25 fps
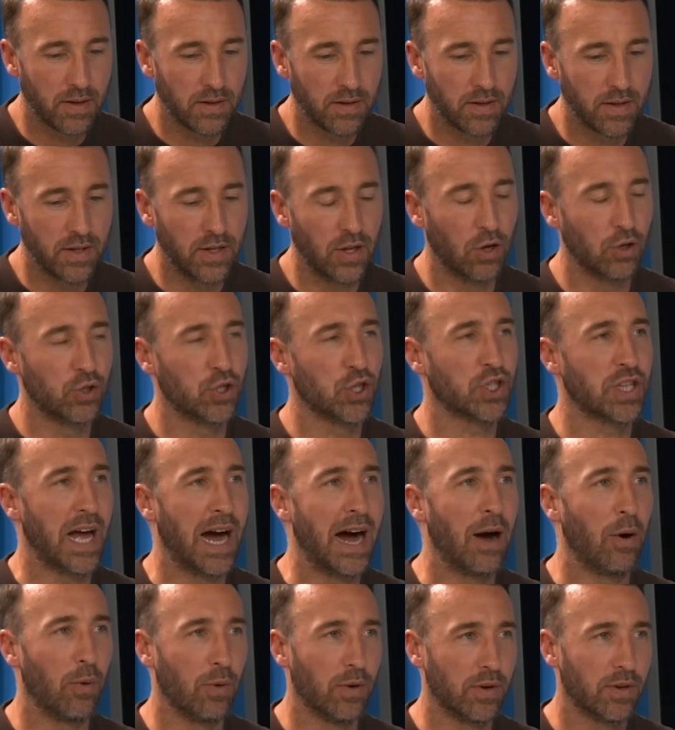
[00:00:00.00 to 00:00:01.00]
No, just
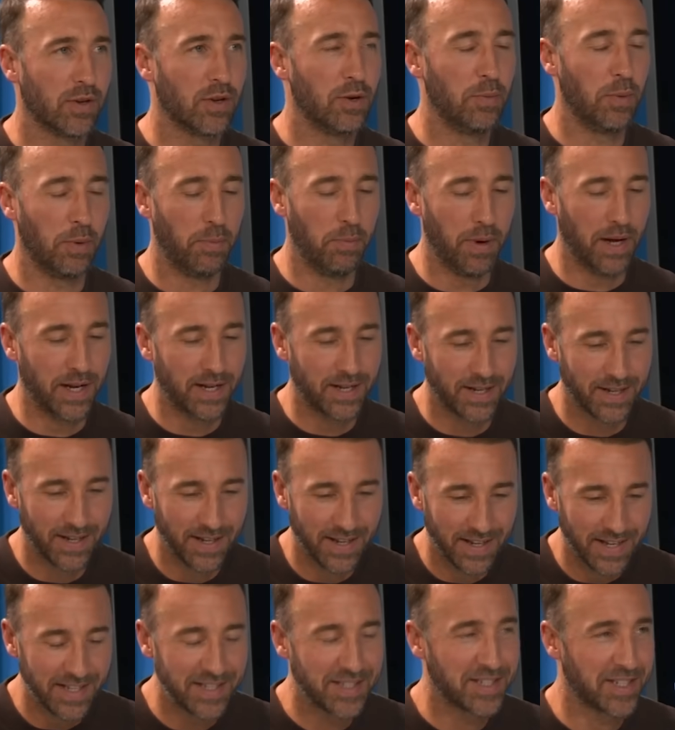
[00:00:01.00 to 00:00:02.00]
out. Come on, man.
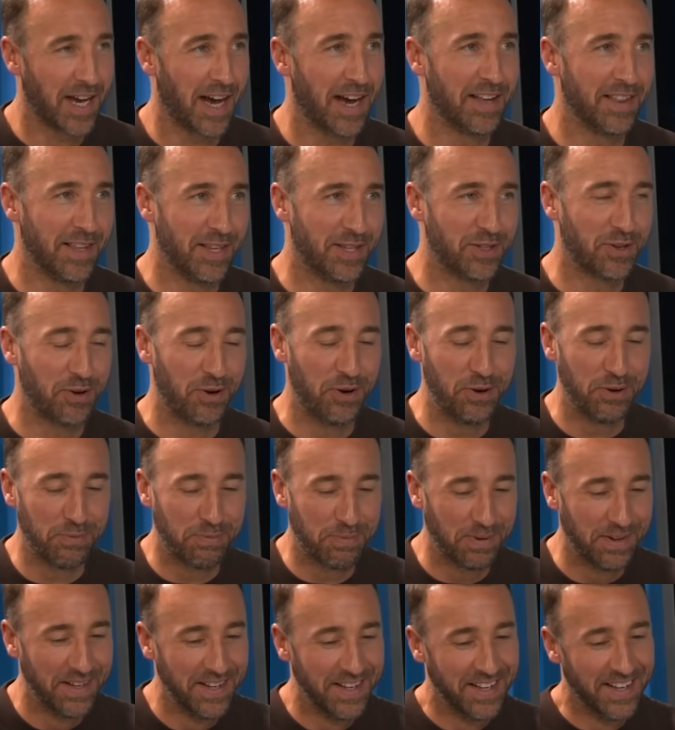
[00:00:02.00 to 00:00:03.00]
It's tight, this
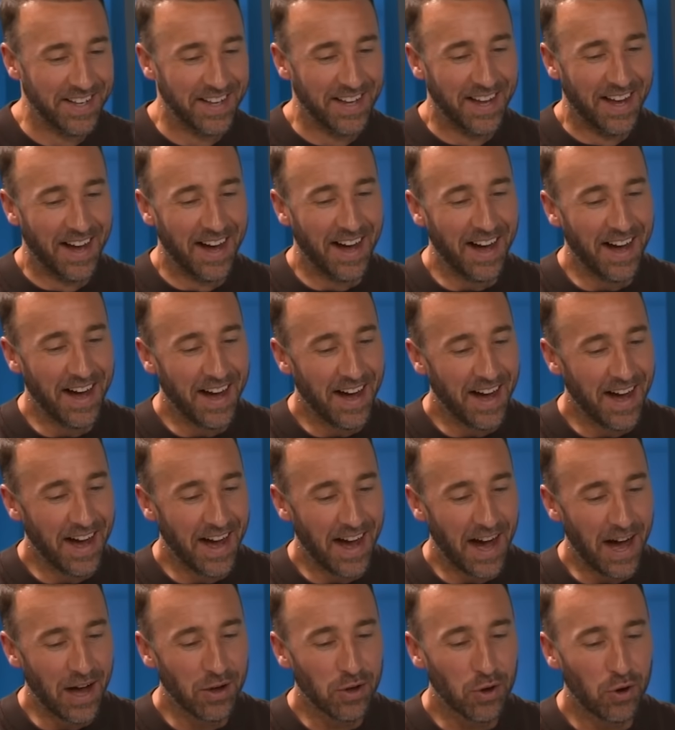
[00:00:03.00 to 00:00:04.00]
group.
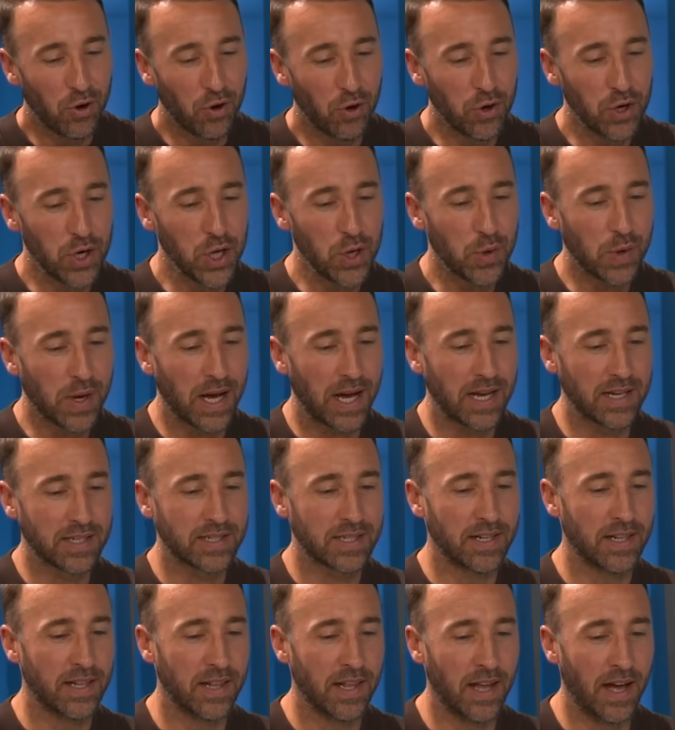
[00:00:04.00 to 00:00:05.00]
I'll go
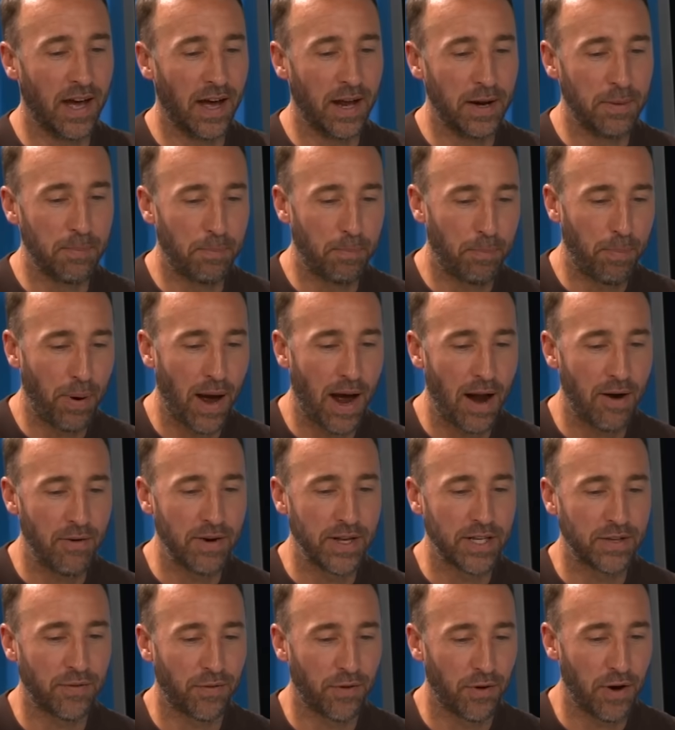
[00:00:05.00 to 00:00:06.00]
Newcastle and
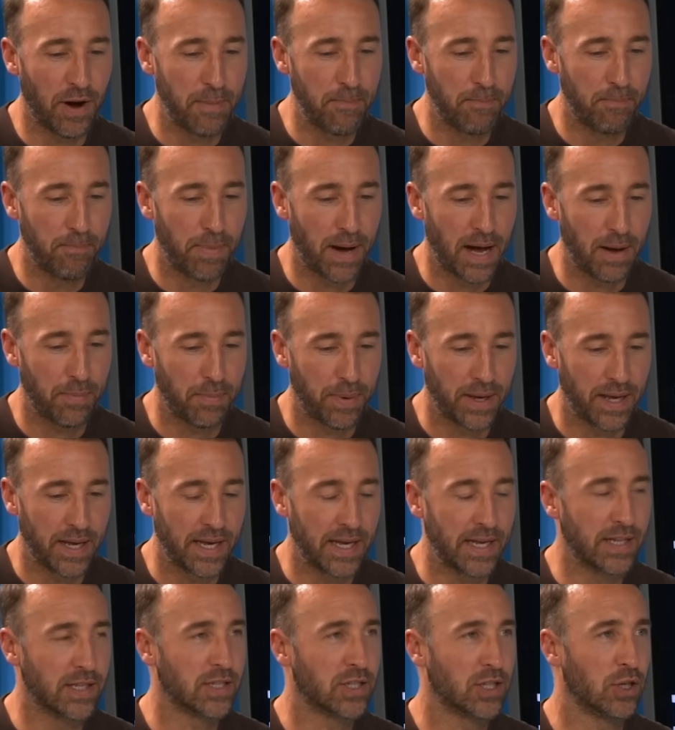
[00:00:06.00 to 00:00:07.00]
Paris for
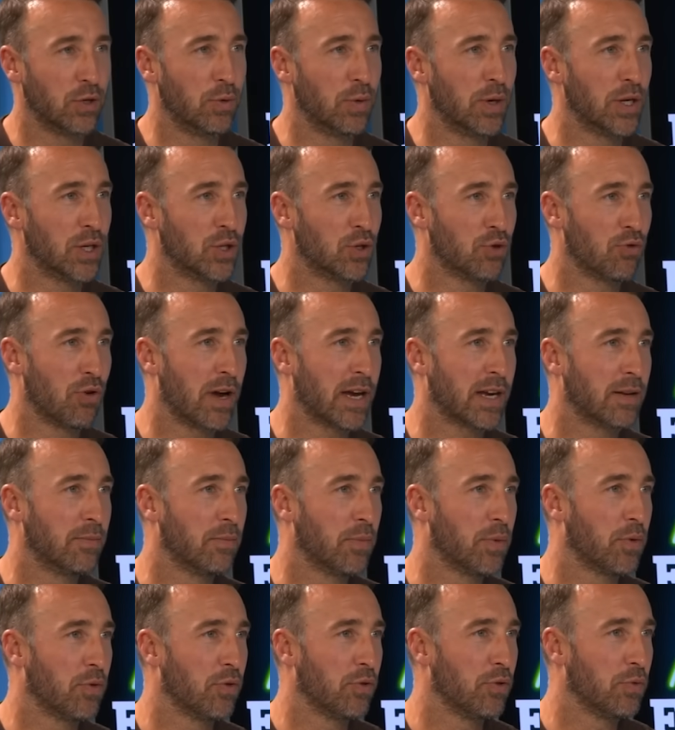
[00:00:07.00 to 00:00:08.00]
Mbappe to drag them
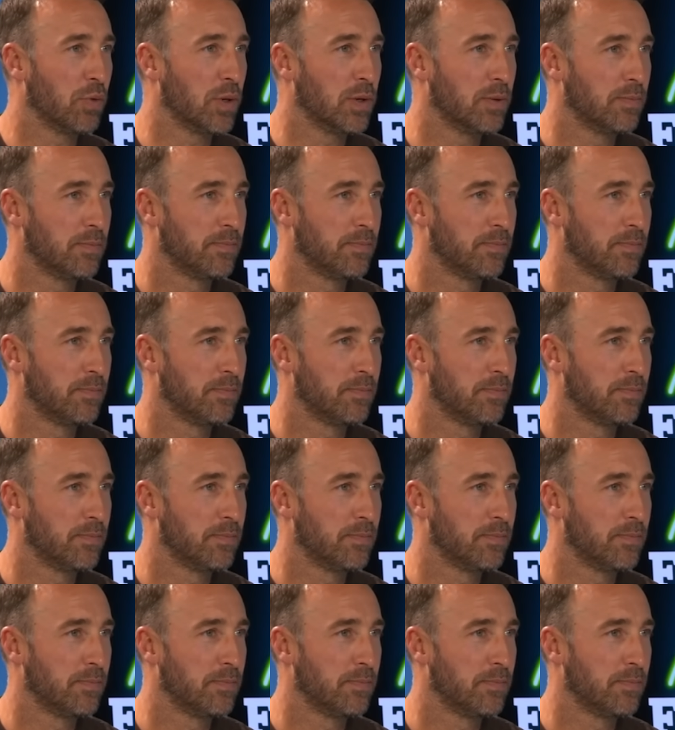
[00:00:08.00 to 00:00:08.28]
through.